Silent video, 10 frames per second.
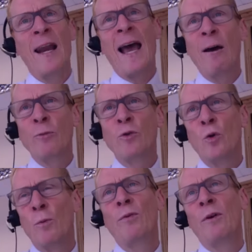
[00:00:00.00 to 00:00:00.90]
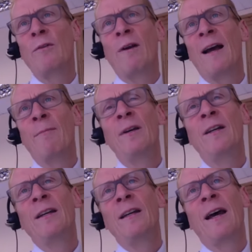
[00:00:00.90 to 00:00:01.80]
an outdoor program
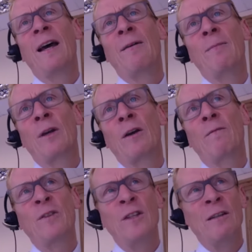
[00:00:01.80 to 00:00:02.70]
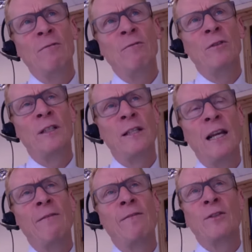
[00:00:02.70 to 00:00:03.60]
kind of
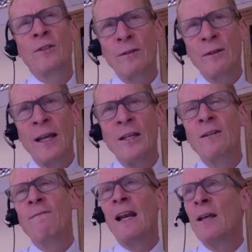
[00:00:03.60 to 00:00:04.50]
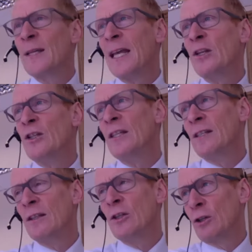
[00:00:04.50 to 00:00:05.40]
delivers and develops energies
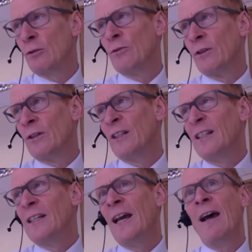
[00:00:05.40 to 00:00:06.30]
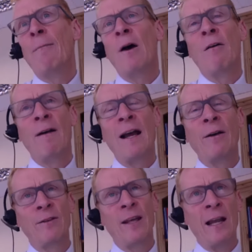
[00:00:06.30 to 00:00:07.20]
in the children
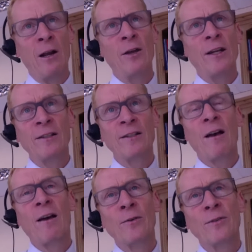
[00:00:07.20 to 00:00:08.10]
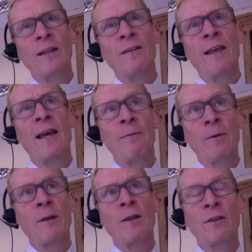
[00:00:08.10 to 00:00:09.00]
around their learning styles and their
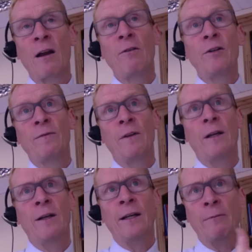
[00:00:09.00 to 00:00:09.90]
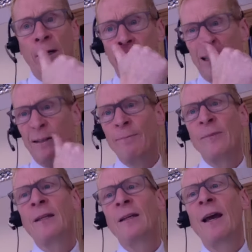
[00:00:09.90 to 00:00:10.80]
courage for learning, really.
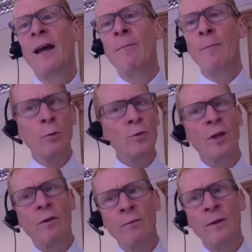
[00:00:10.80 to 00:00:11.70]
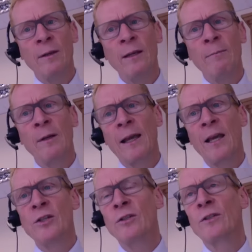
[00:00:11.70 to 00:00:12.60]
Also the
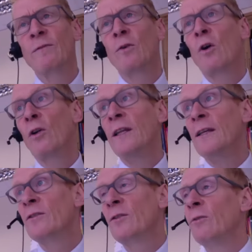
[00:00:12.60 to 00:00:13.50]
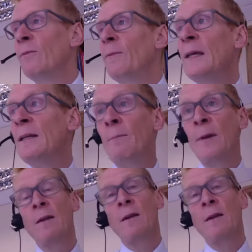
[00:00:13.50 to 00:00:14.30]
implications for colleagues who have been a bit